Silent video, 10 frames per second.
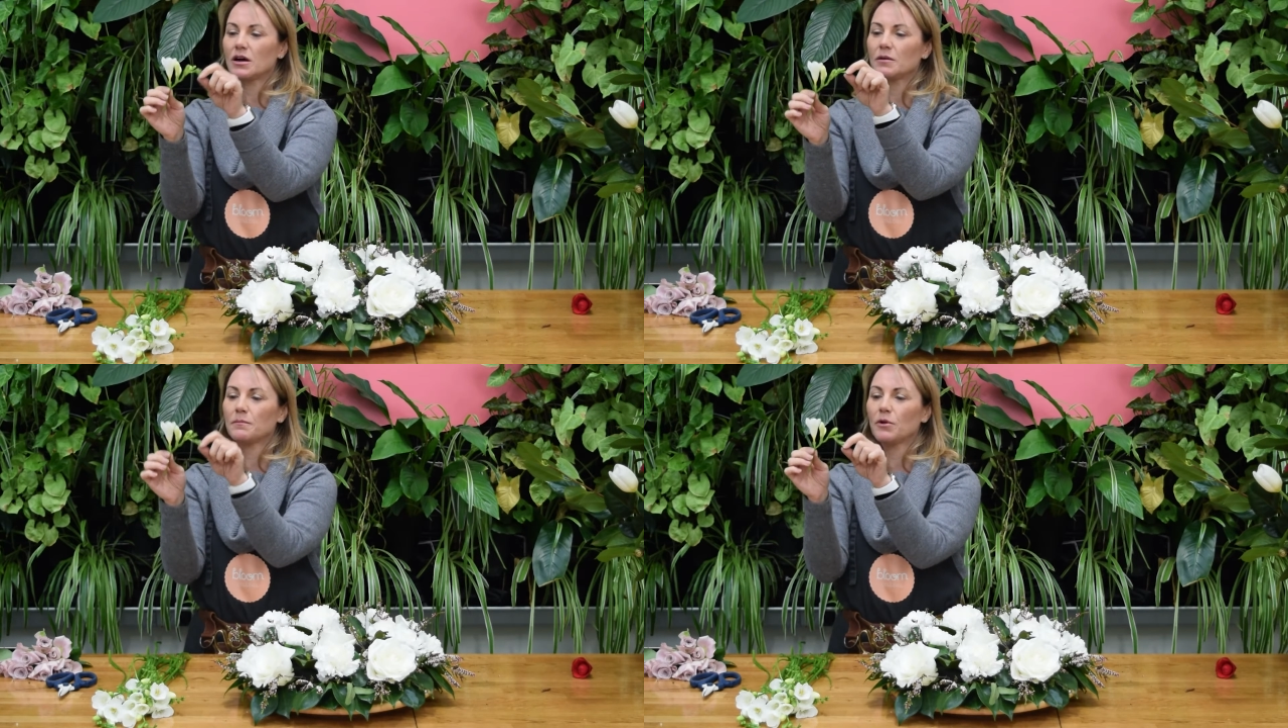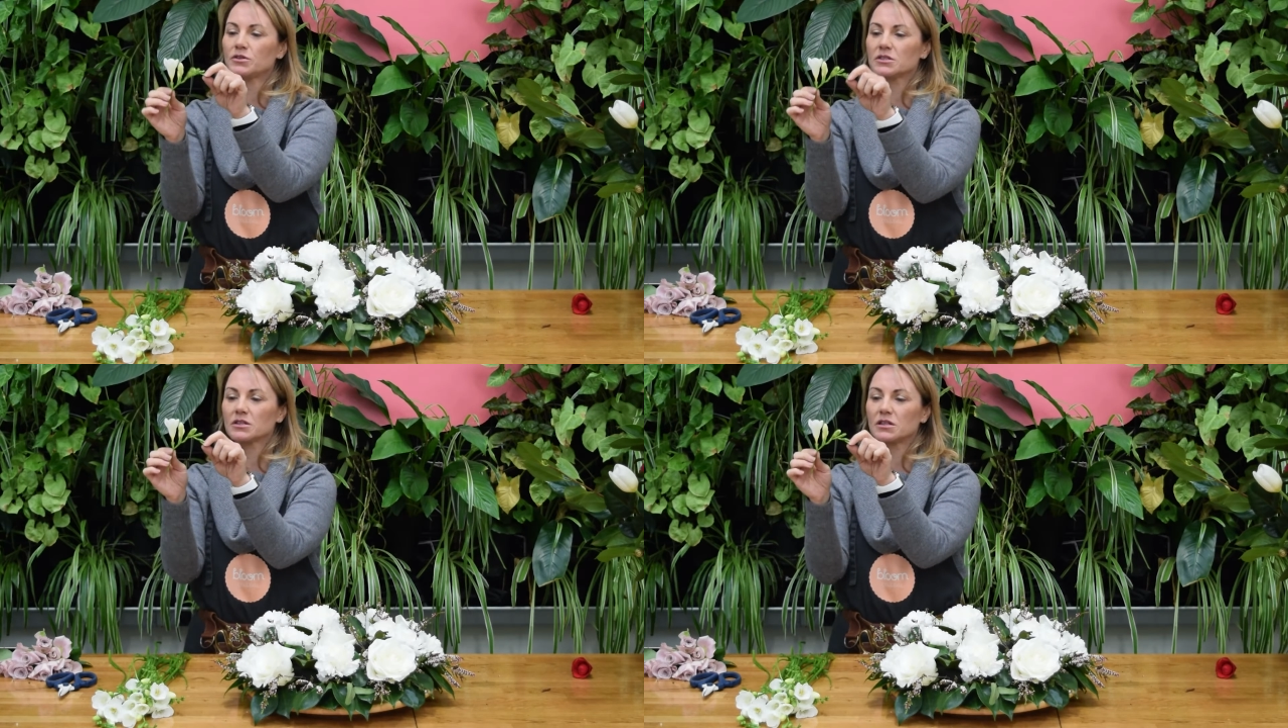
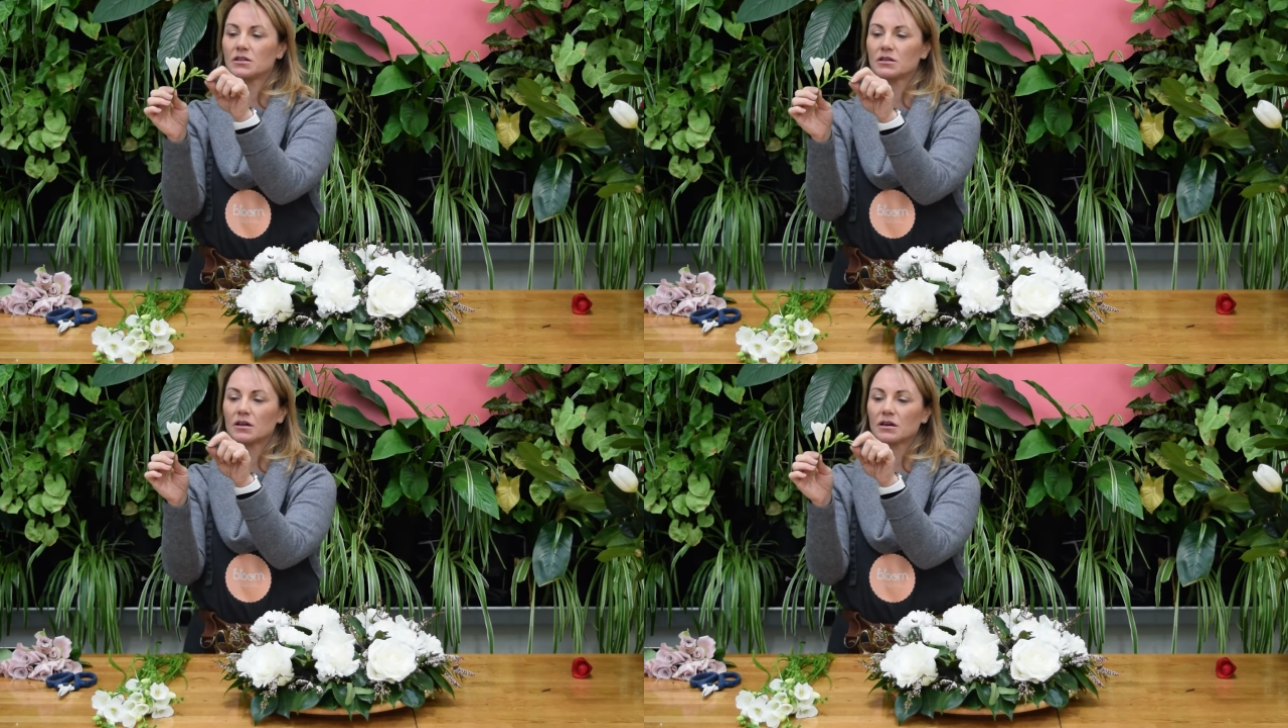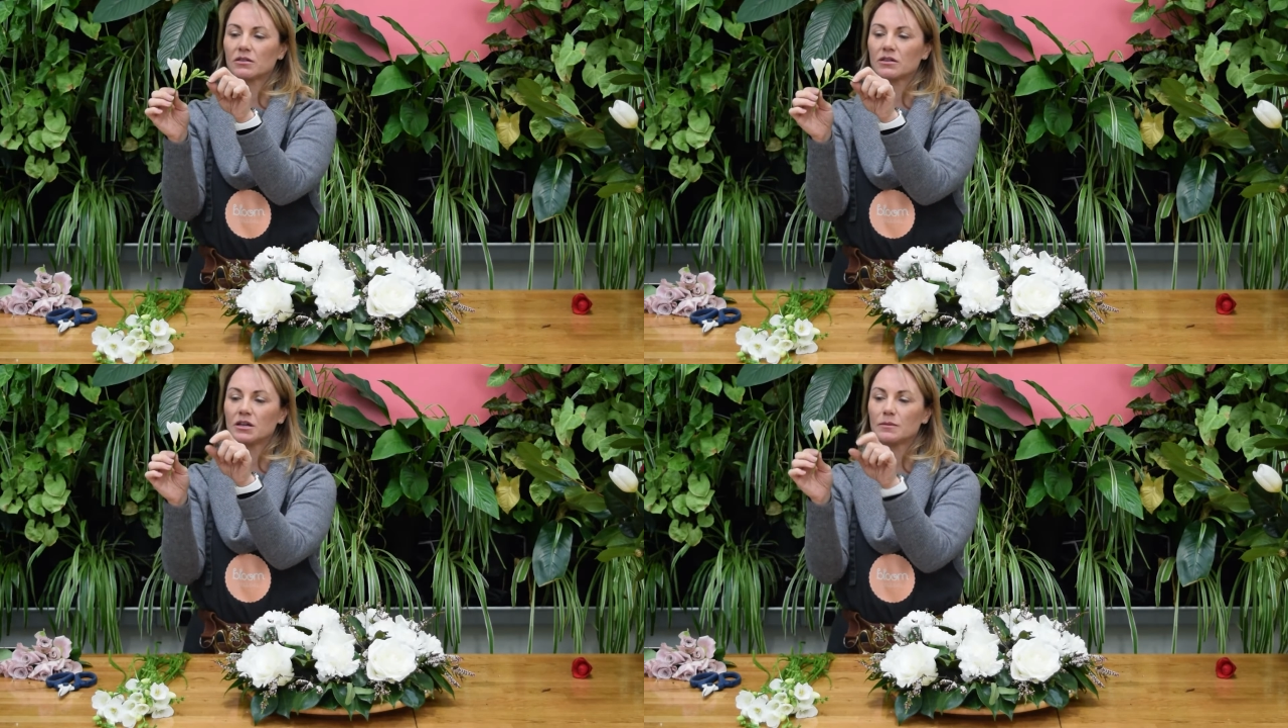mostly
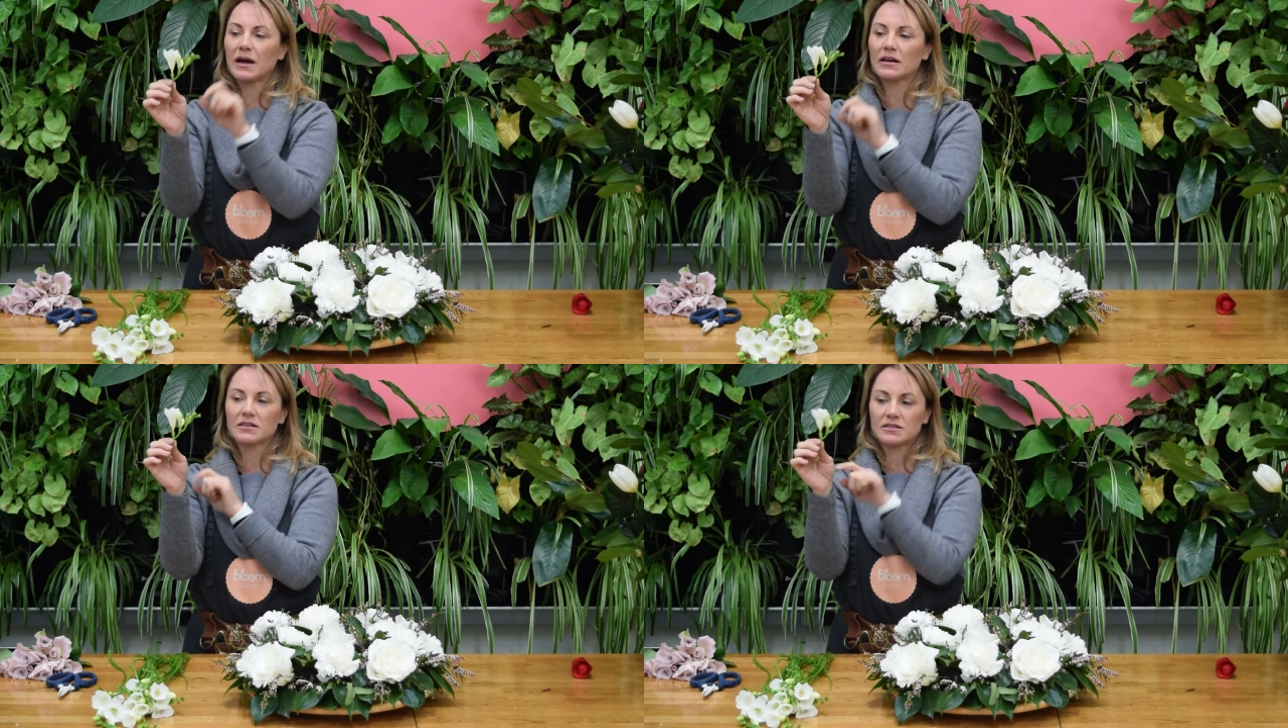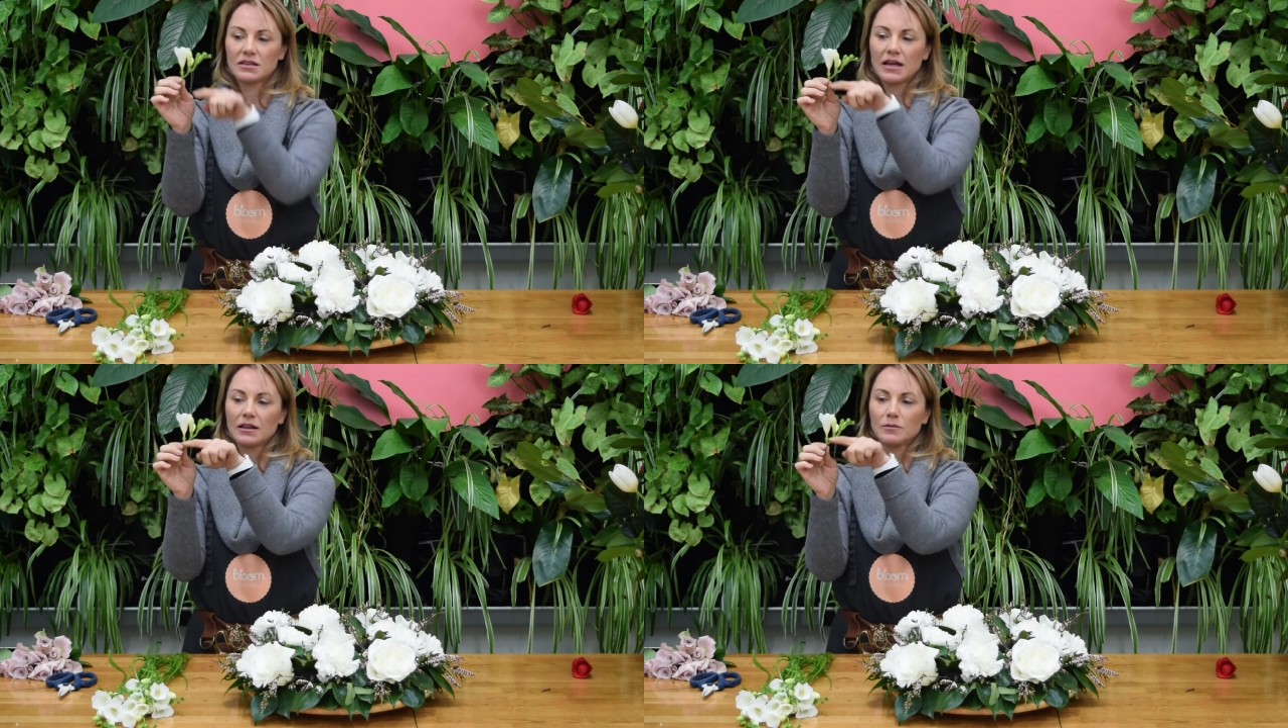think about is
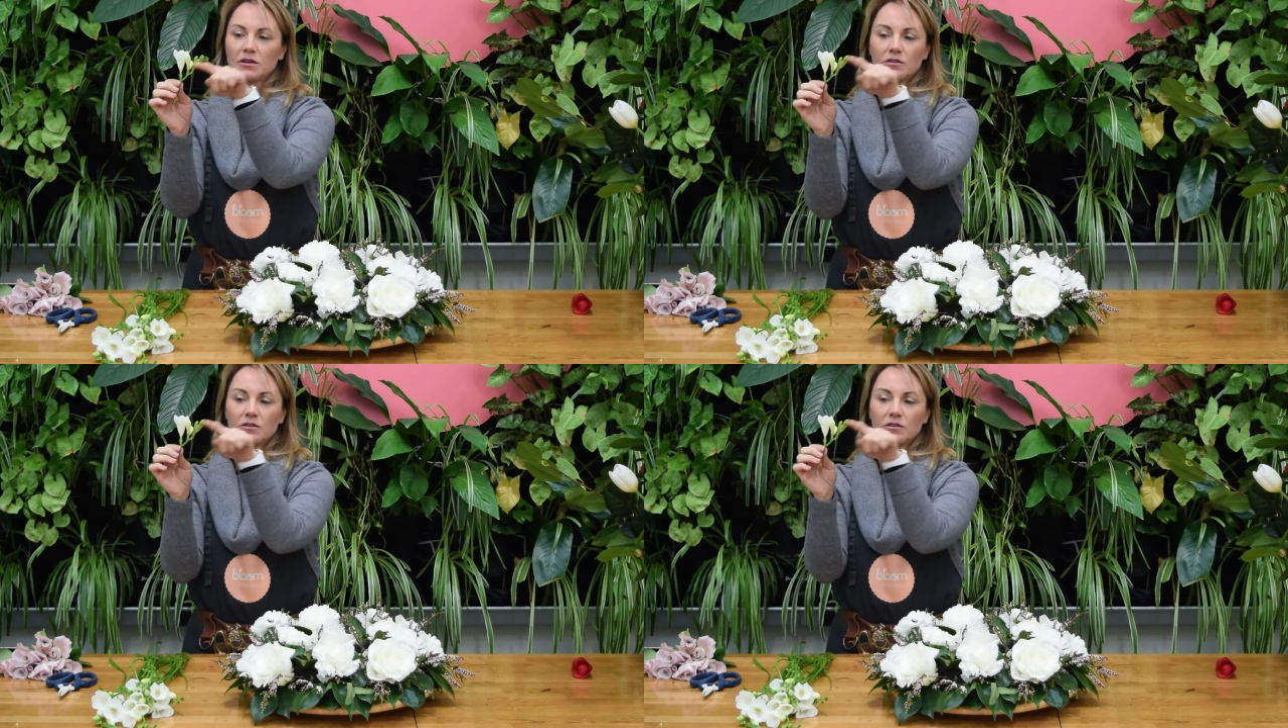the element